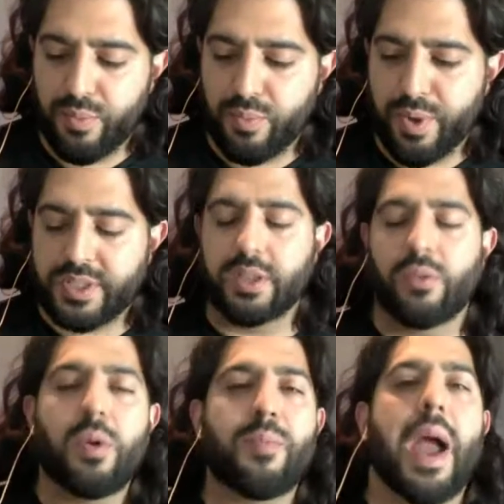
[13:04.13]
Basically,
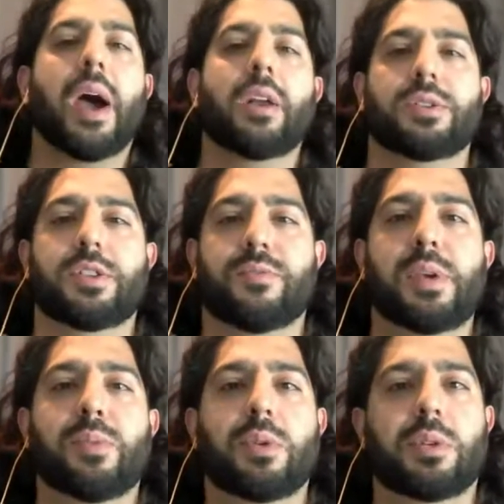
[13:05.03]
what patterns have
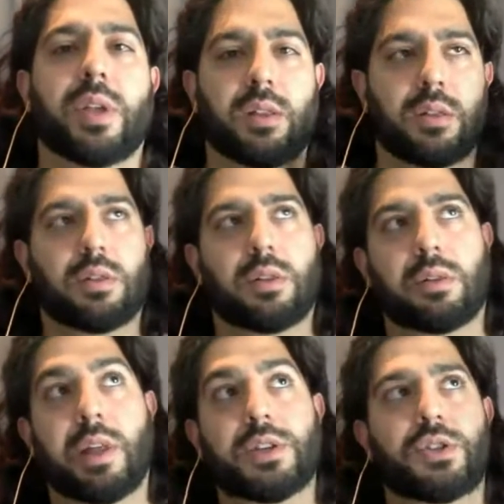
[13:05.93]
people
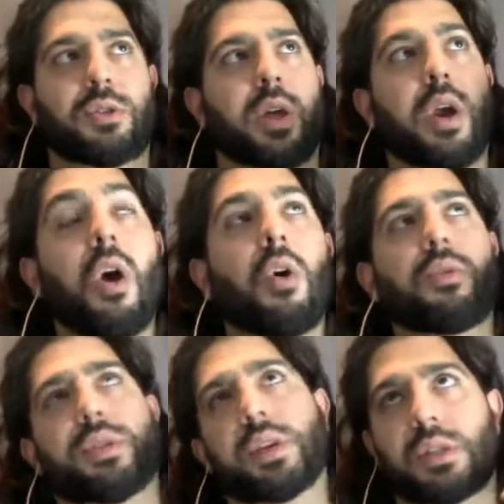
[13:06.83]
led to oh,
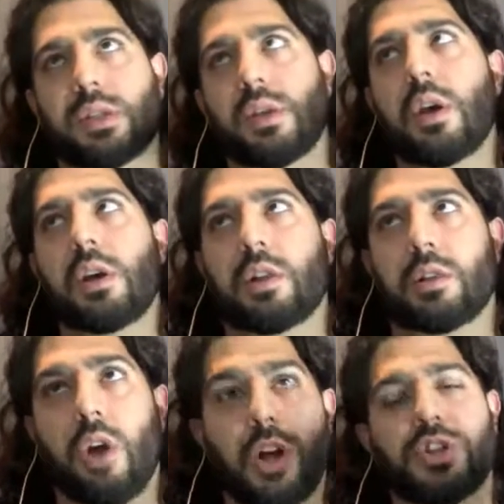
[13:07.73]
this is
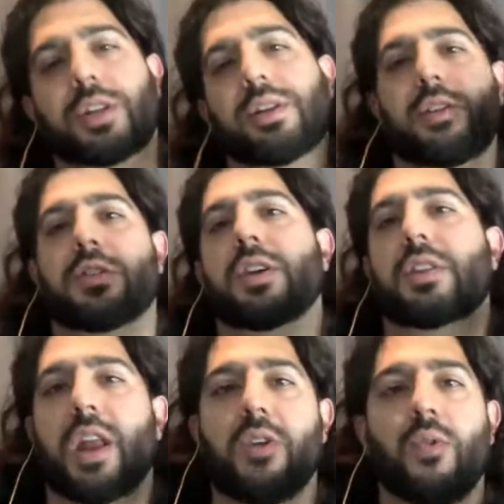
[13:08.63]
logically the thing that
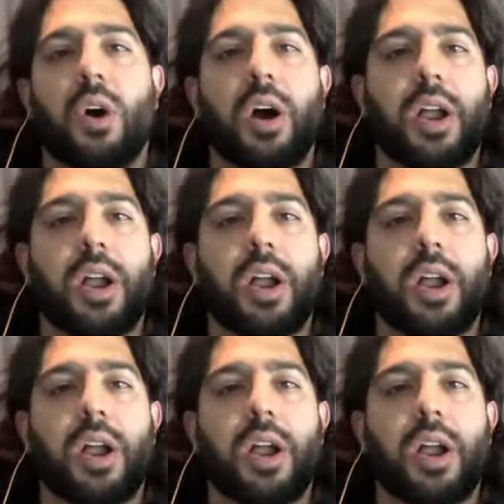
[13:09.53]
I want,